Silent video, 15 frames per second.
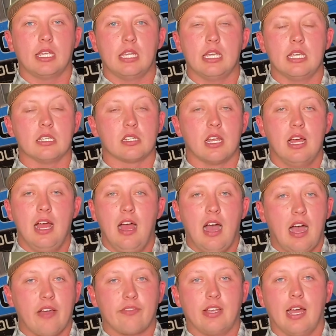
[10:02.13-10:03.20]
geese,
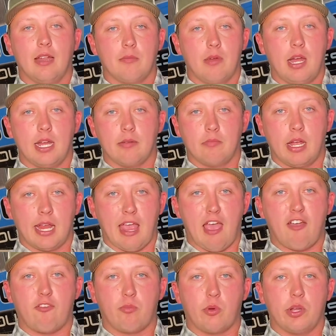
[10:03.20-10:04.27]
I've got my
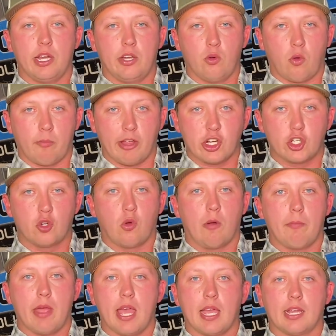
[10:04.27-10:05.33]
half breed or my
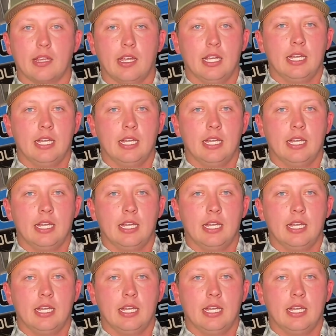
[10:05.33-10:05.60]
short mag,